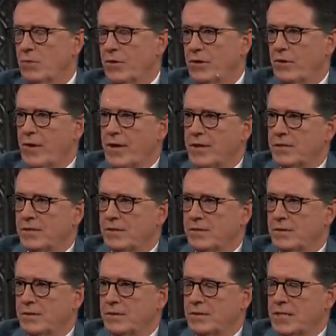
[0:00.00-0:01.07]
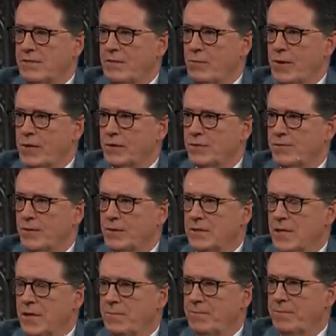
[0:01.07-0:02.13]
The night before, the chapel they
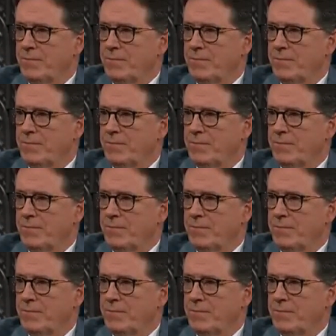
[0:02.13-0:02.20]
reserved